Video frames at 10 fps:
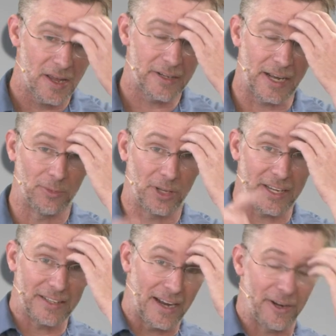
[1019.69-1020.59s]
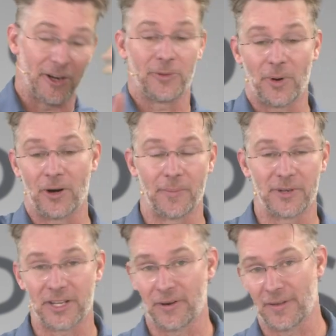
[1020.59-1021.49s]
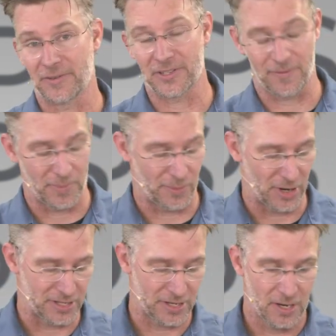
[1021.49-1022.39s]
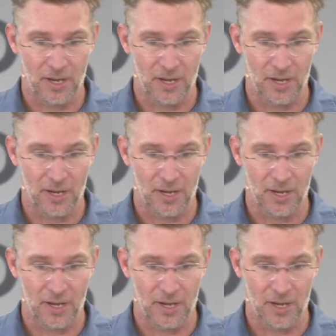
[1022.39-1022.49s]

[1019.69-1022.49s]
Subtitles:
Now I'm looking down here at the part numbers. I don't have this stuff memorized.